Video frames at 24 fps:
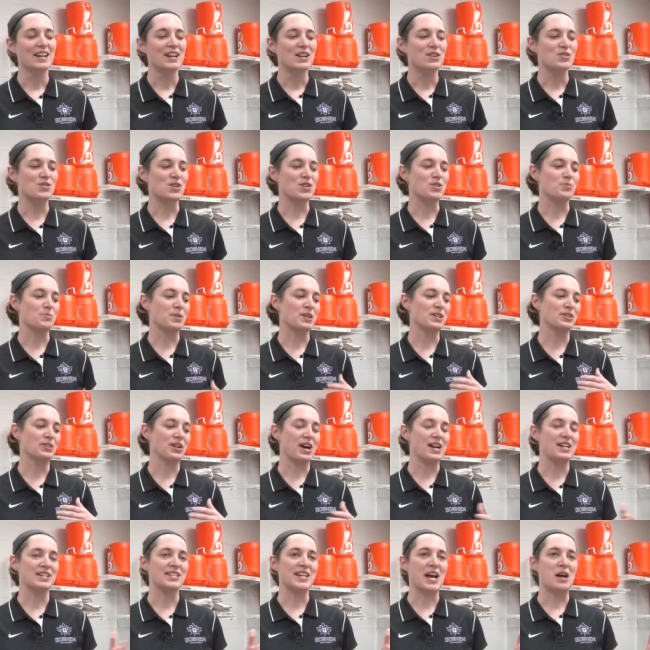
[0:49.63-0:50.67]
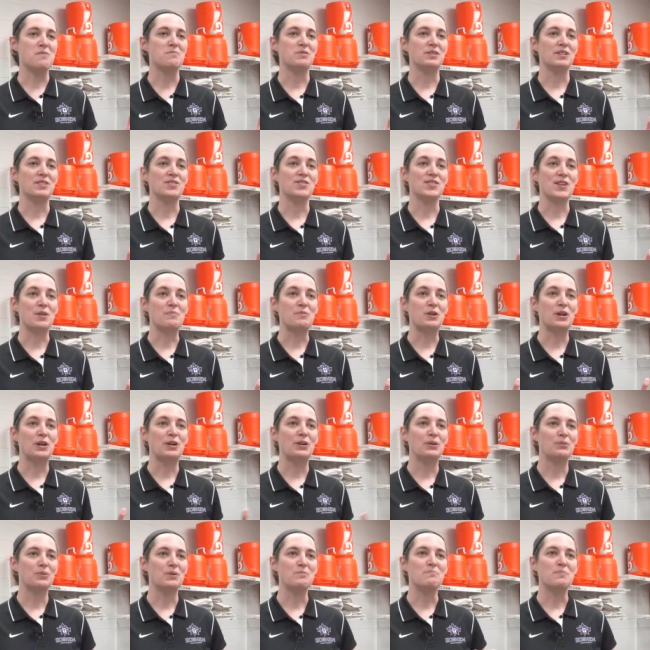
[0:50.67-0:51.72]
So I spend a lot of time in the summer
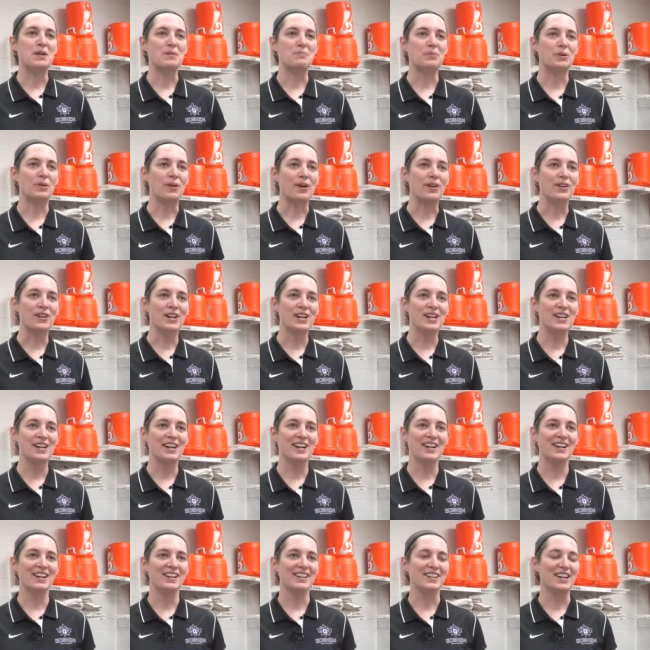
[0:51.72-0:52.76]
when people aren't here,